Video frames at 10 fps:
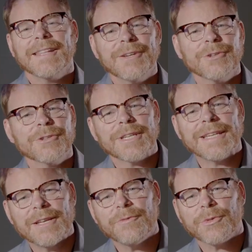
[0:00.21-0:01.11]
leaders
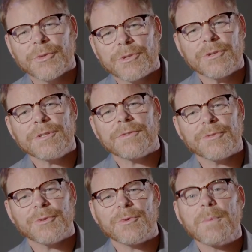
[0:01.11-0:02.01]
and influencers, if
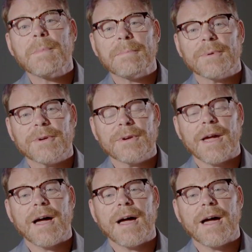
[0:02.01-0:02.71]
you remember,